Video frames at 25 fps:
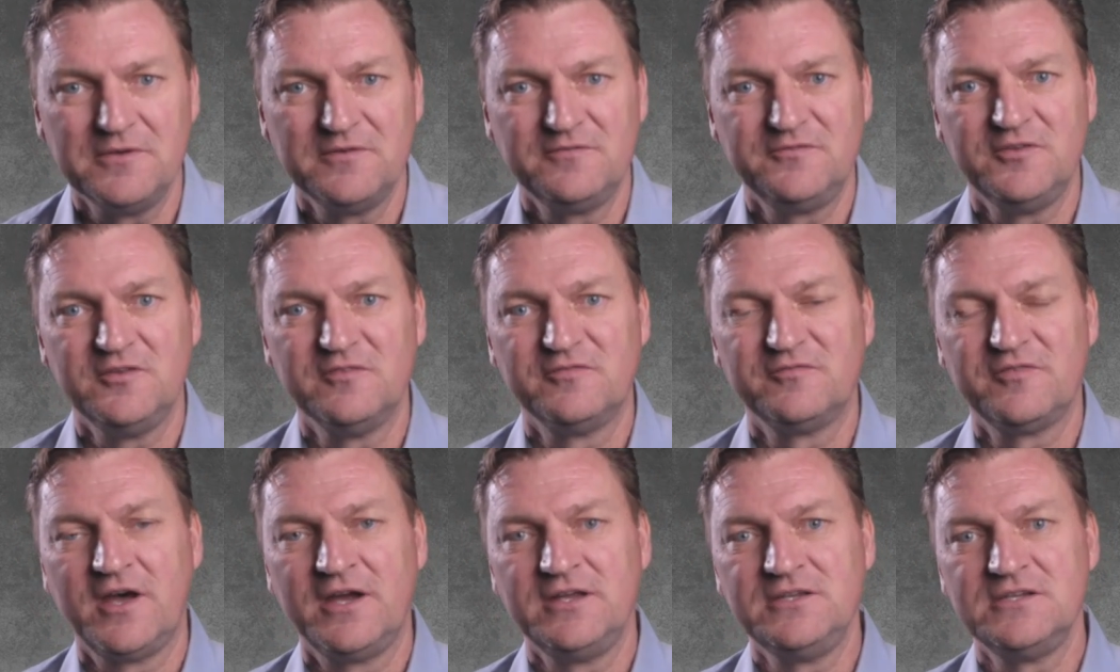if you
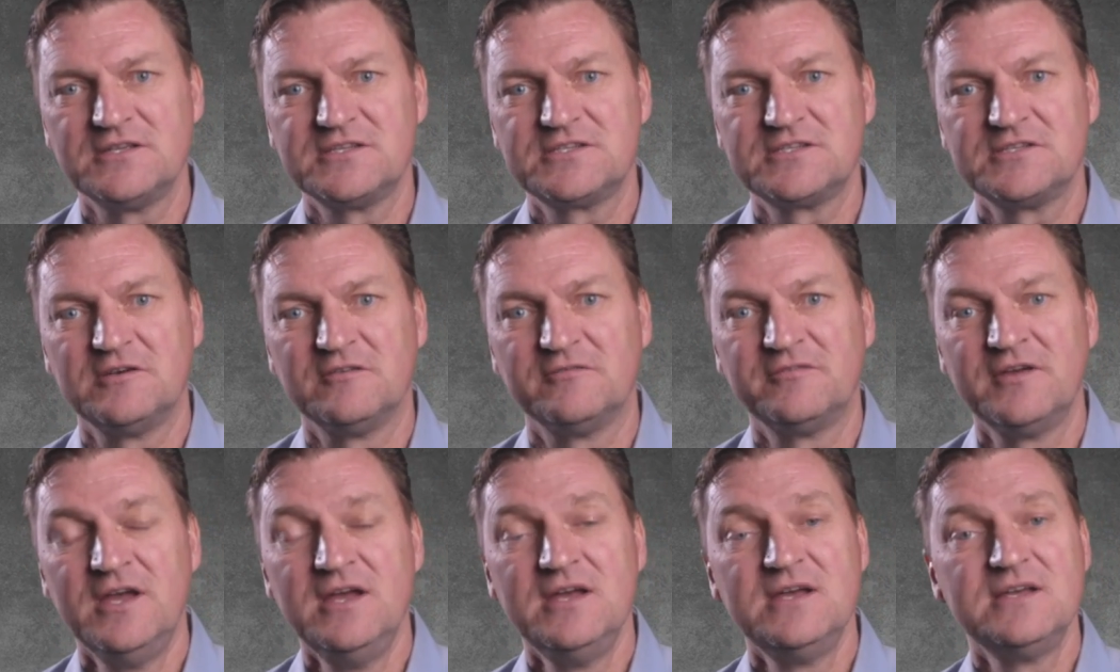find
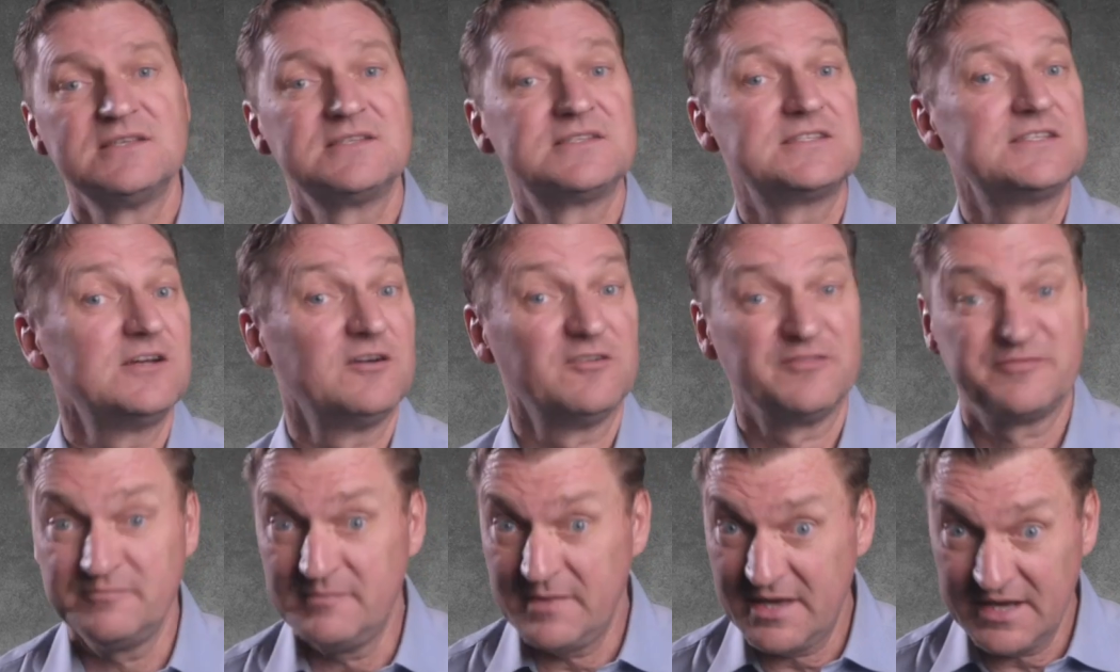yourself
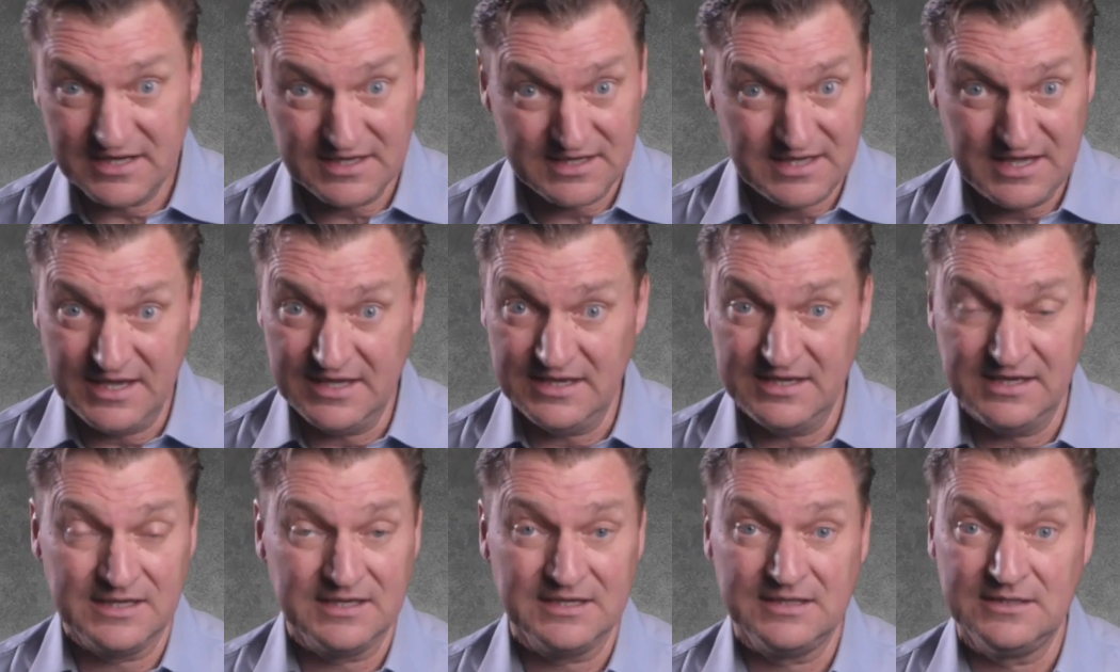
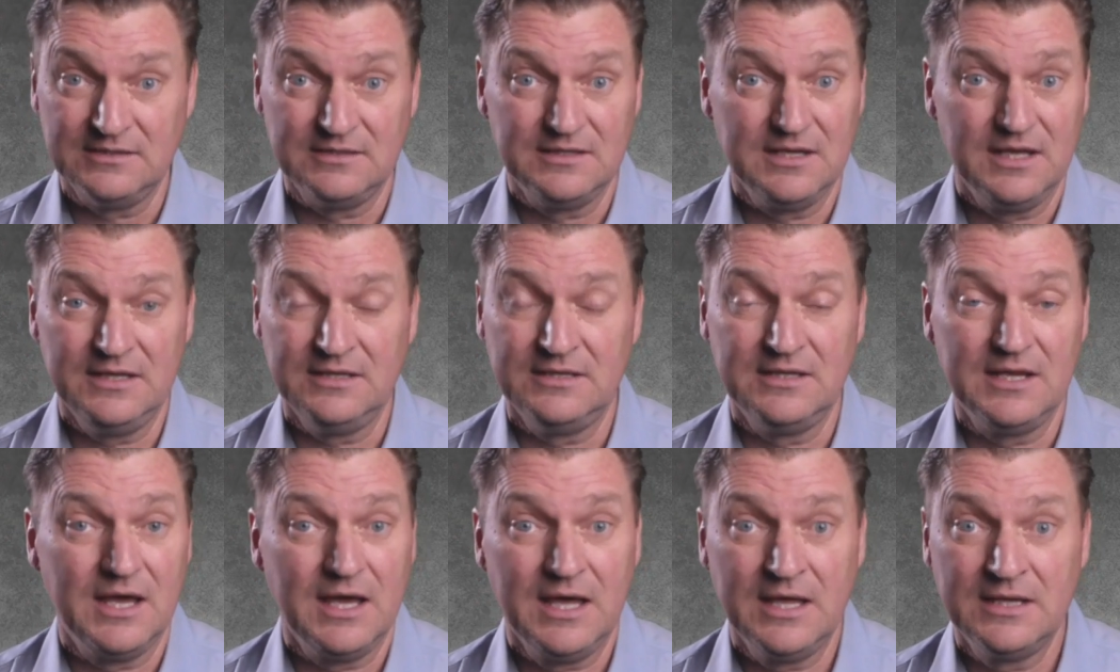self-medicating
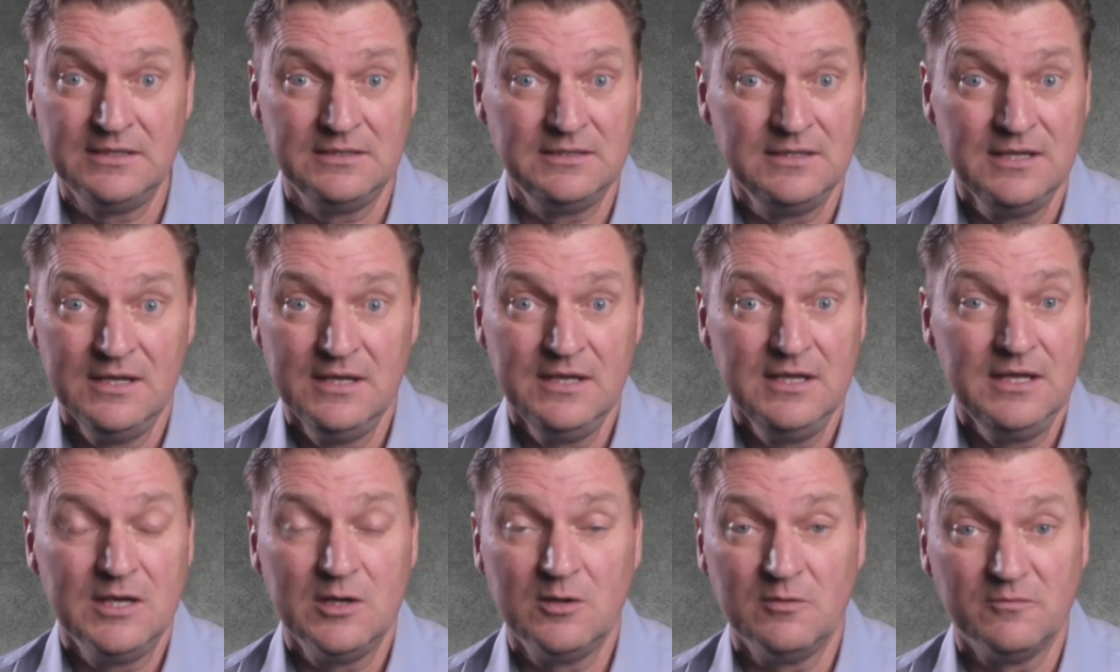in
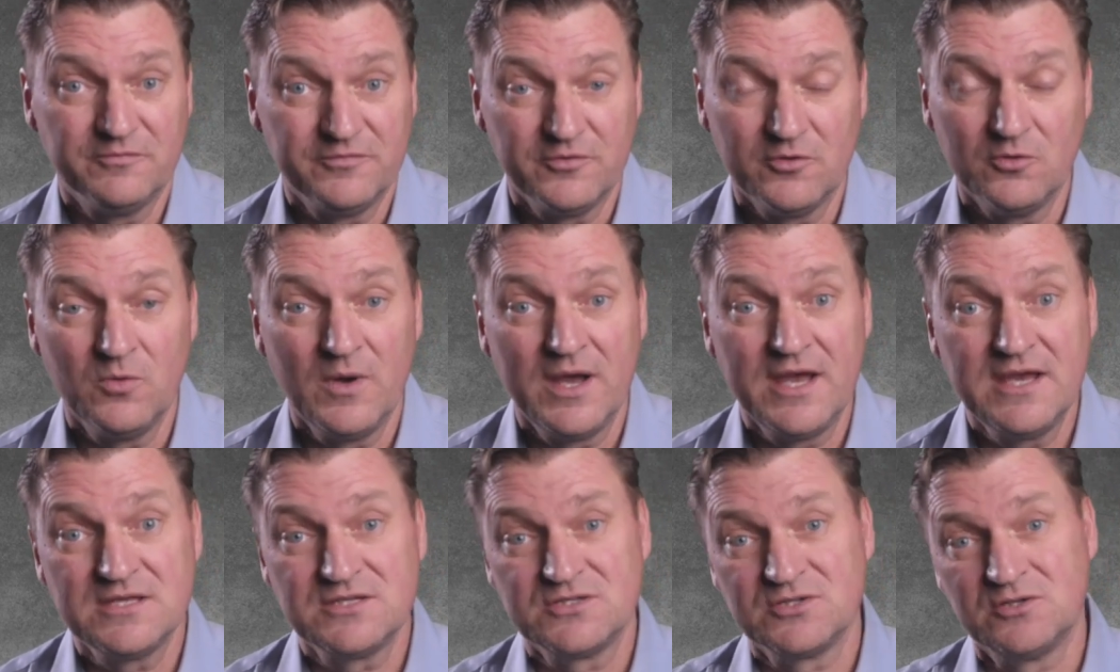unhelpful
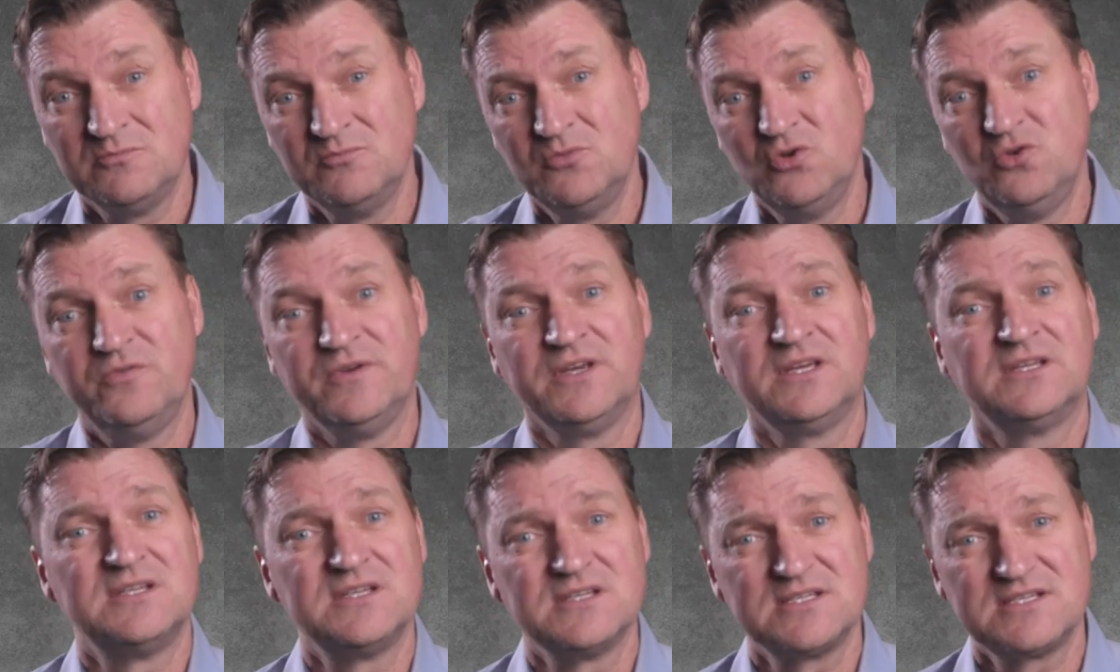ways or
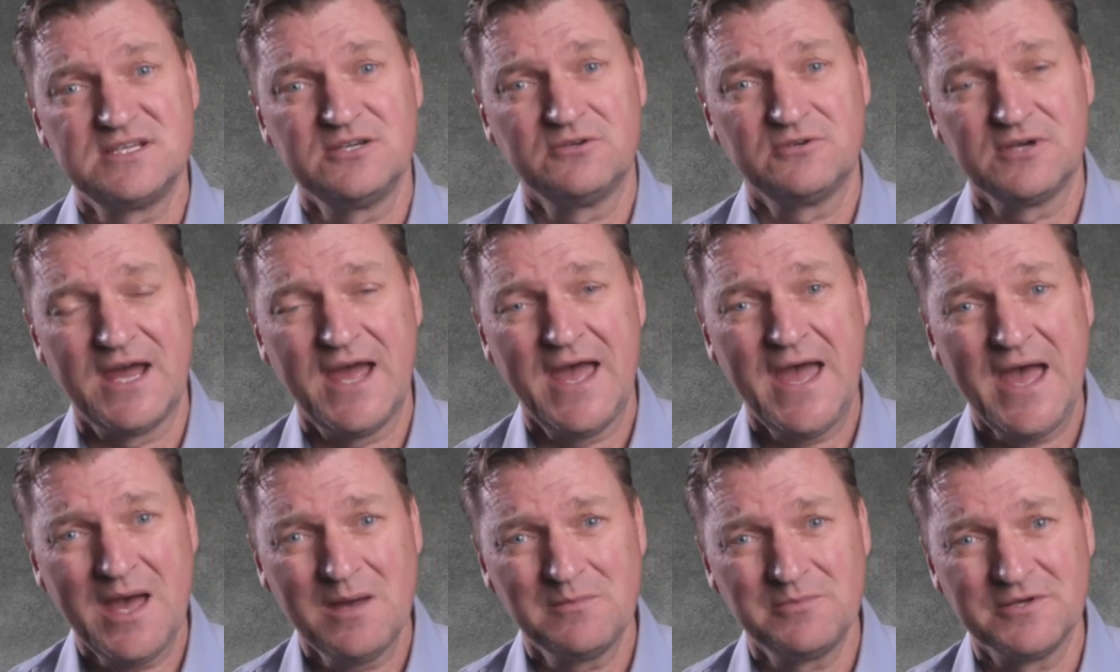moving into secret
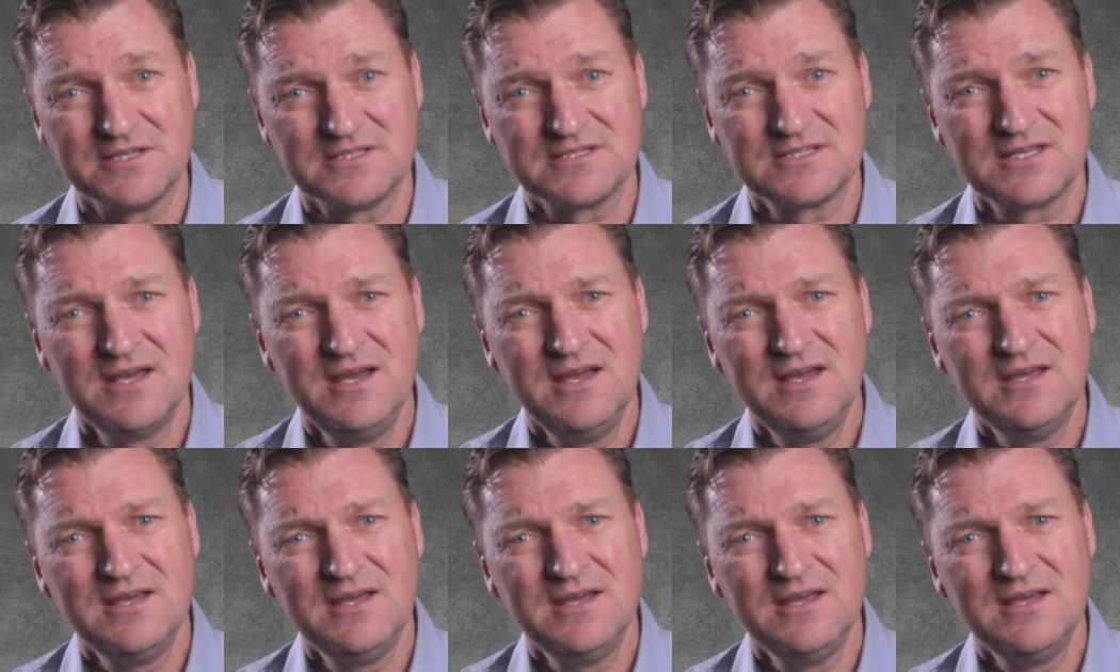habits,